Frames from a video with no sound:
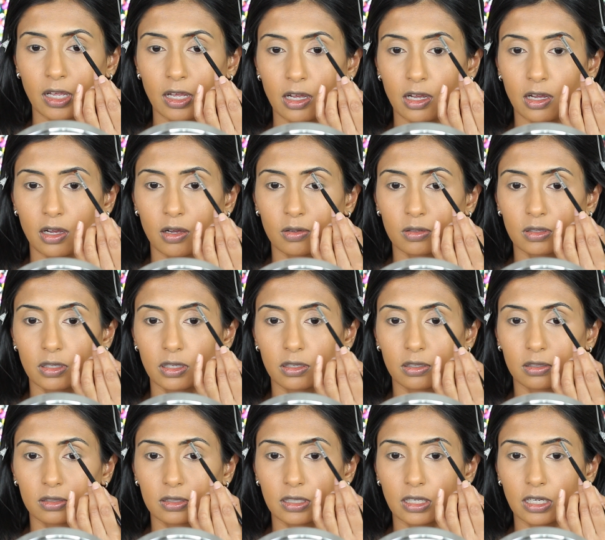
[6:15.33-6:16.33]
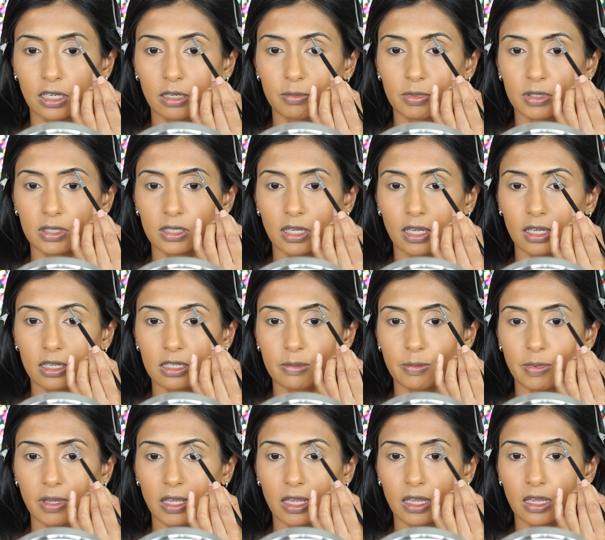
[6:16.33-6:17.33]
how little time this takes
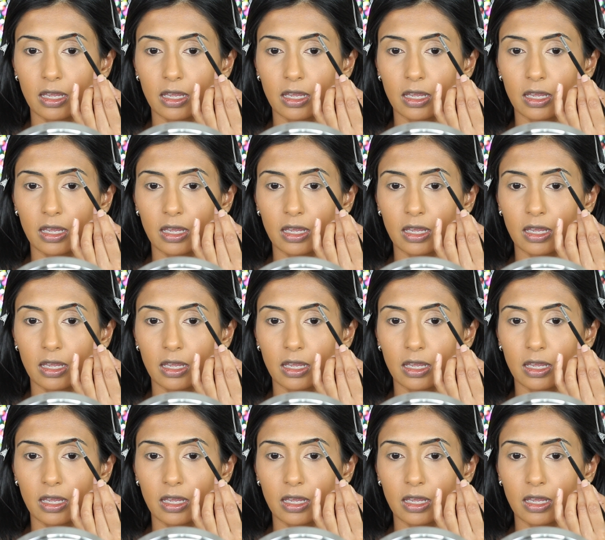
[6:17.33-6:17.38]
me.